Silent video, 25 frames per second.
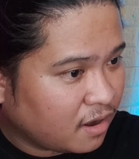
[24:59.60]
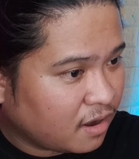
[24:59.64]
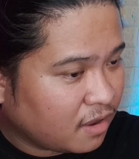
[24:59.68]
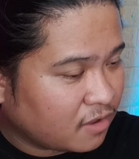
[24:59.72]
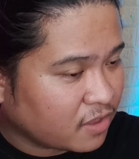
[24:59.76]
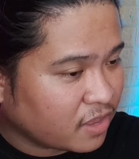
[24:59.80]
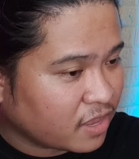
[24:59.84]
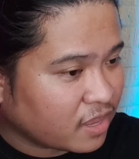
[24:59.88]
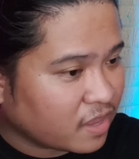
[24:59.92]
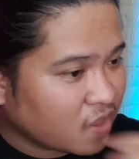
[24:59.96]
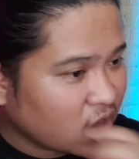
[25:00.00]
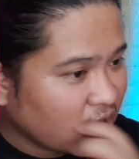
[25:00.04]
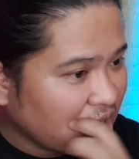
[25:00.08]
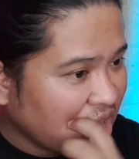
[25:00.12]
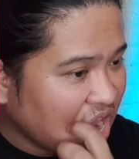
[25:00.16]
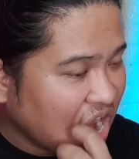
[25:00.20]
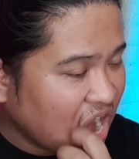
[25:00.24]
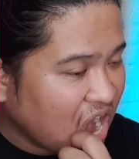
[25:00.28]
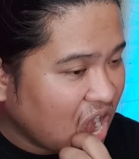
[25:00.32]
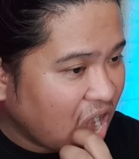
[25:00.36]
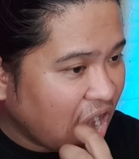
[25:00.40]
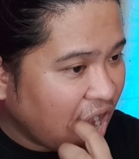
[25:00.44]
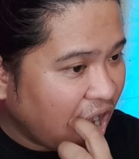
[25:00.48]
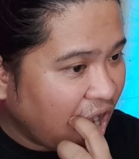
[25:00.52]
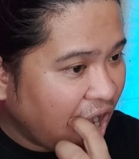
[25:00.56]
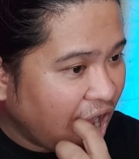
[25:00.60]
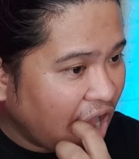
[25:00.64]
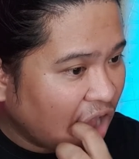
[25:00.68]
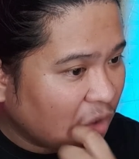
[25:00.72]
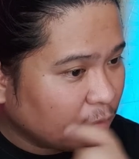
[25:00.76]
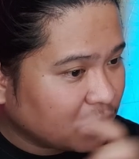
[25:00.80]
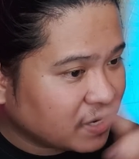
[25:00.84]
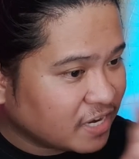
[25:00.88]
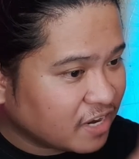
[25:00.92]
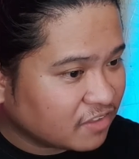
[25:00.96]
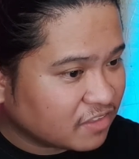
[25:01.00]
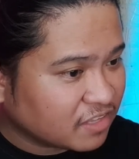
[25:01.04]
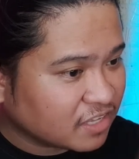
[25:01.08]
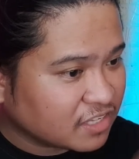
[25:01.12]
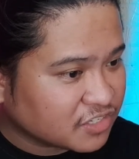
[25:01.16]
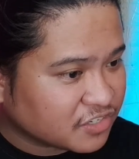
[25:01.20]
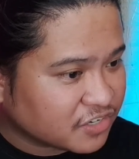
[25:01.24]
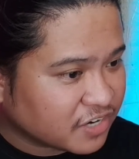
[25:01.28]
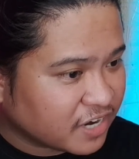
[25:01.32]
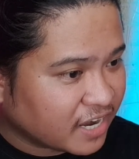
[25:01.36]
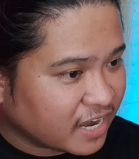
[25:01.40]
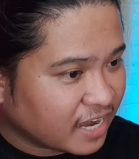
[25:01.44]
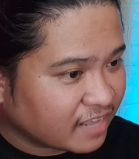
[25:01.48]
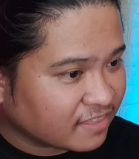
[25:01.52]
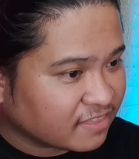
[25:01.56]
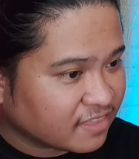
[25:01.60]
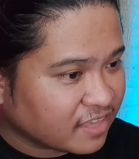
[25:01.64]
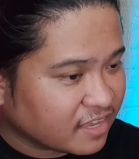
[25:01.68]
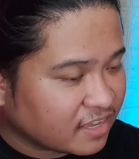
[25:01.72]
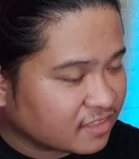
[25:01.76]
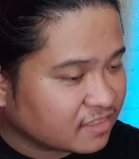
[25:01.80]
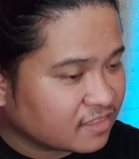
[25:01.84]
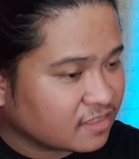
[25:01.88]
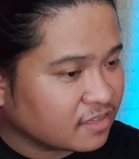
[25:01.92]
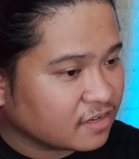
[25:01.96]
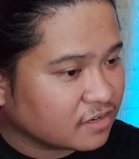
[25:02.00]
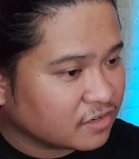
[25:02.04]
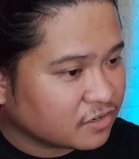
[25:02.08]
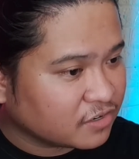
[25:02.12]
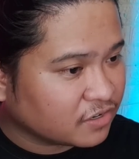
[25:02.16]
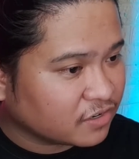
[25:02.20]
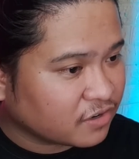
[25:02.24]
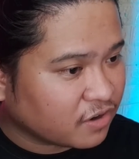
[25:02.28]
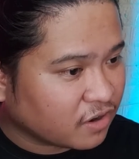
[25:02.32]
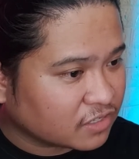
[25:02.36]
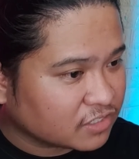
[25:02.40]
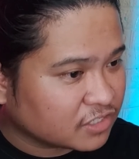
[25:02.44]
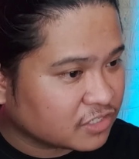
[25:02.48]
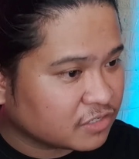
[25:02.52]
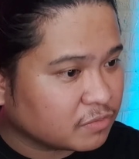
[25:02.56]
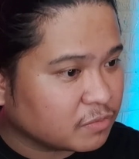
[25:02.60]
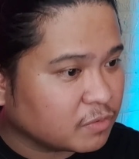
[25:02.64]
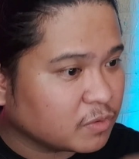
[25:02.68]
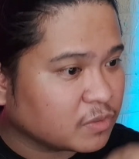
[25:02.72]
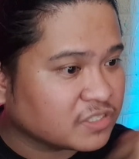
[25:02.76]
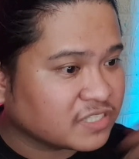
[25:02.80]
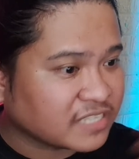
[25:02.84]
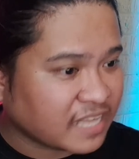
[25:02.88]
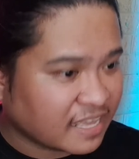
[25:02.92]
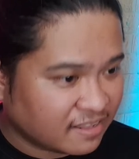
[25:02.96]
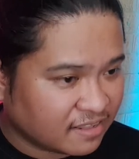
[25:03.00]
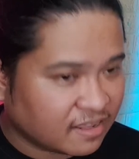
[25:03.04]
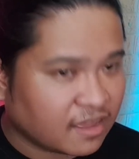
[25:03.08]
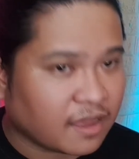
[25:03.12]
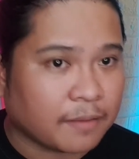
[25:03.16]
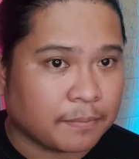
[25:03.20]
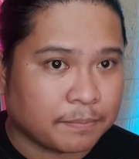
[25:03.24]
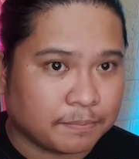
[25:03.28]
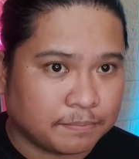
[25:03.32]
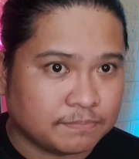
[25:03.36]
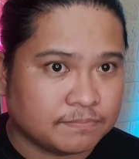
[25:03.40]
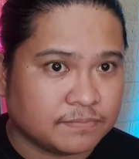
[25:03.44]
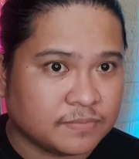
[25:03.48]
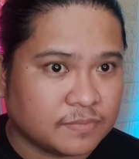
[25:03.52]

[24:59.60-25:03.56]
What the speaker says: Okay. Without that train, I think her costume will stand up.